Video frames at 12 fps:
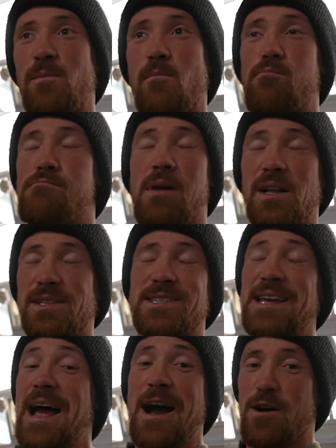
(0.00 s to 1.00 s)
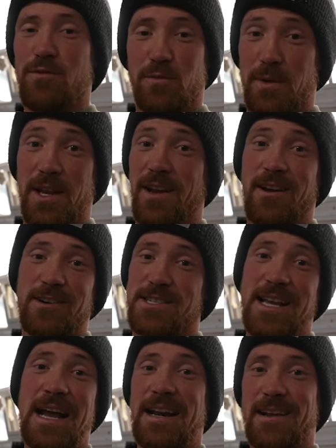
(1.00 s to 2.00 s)
months out from getting our
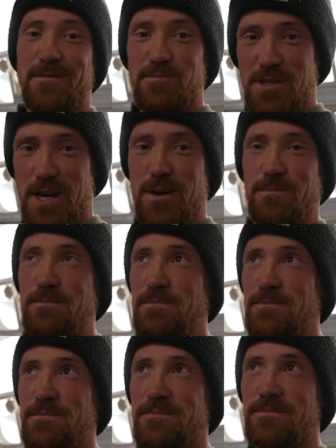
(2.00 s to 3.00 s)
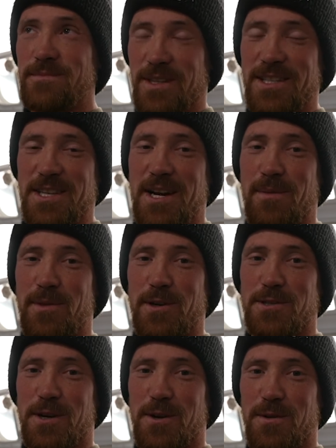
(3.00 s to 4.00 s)
siding. So let's get up there
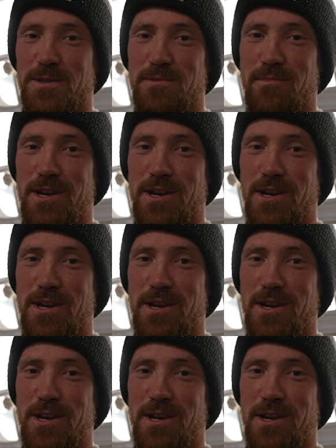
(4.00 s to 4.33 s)
and start doing some